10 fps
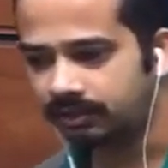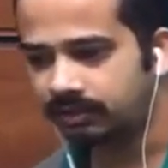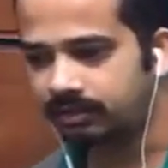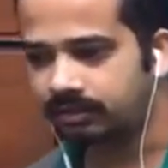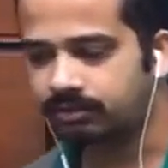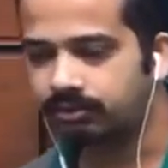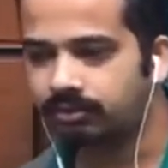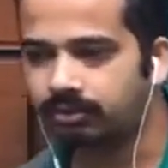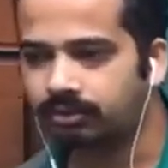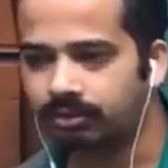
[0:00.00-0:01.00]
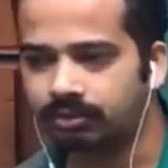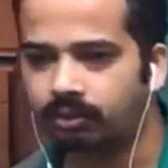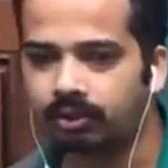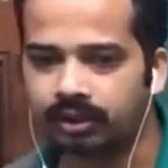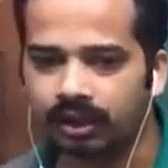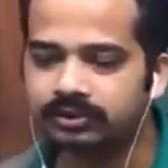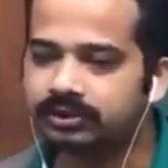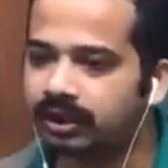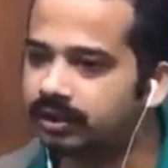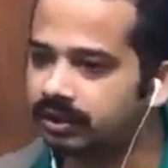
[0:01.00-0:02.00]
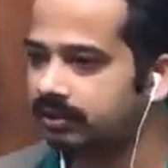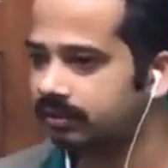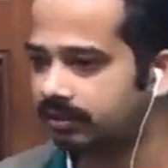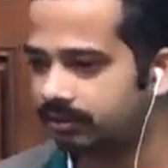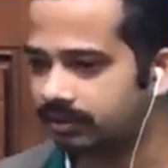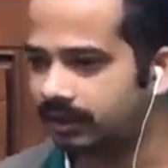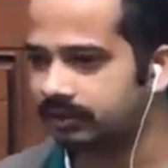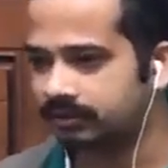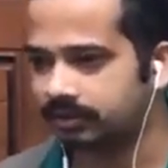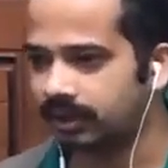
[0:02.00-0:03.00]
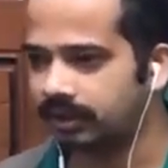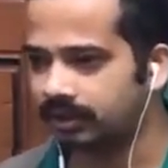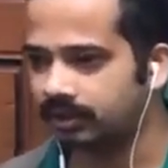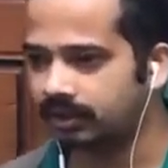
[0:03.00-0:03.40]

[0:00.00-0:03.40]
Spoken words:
to quote uncertain things. Okay,